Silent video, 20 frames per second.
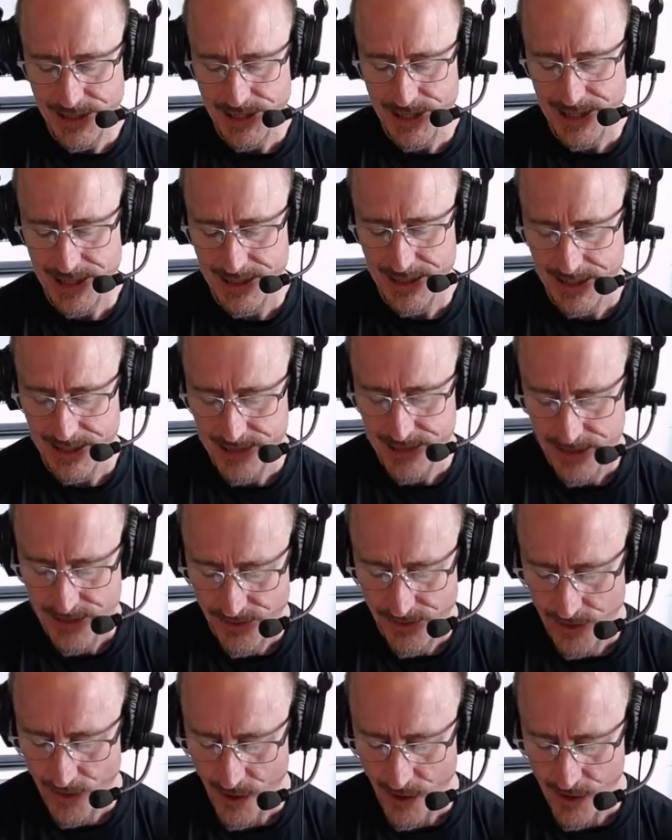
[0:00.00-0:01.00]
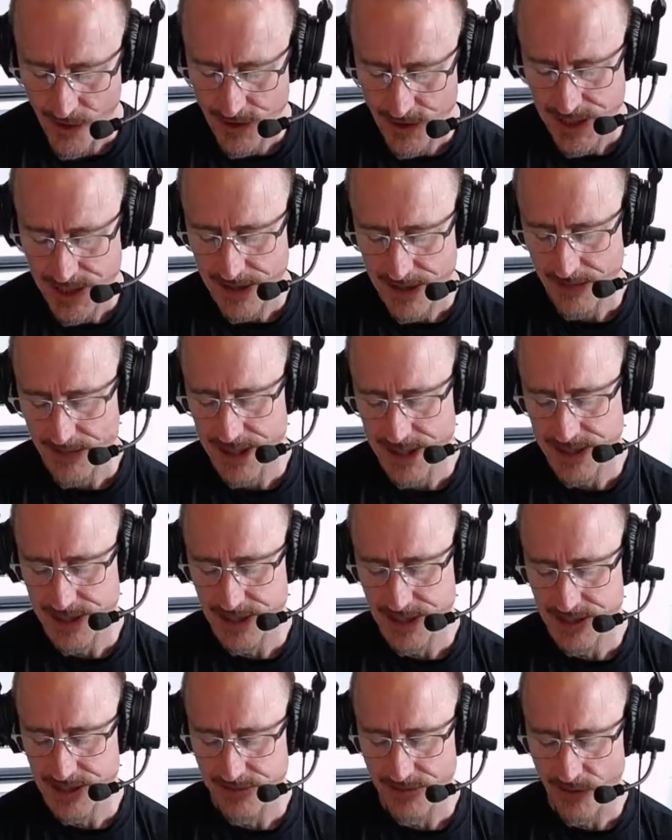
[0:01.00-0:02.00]
Jesus through all
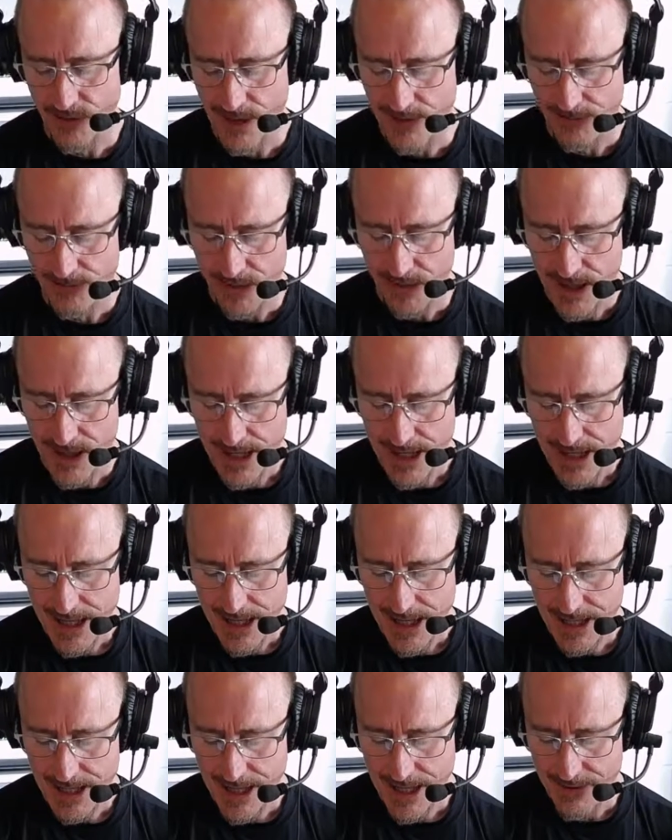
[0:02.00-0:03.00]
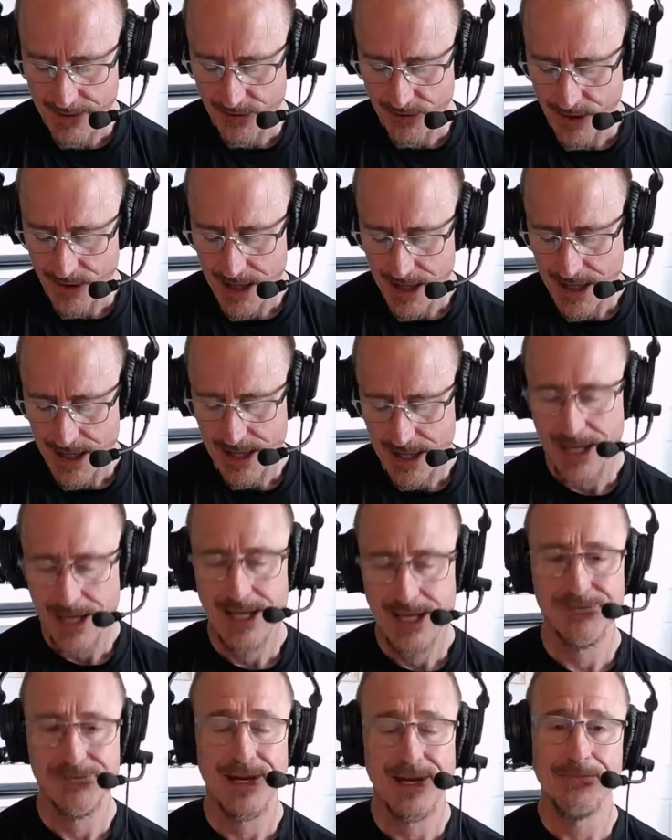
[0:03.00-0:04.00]
generations forever and ever.
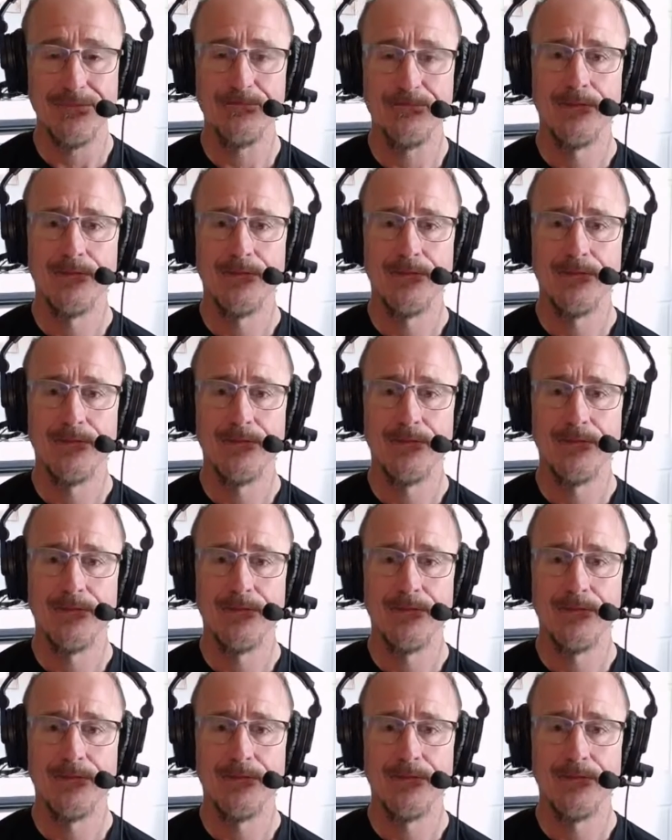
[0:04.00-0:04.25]
Amen.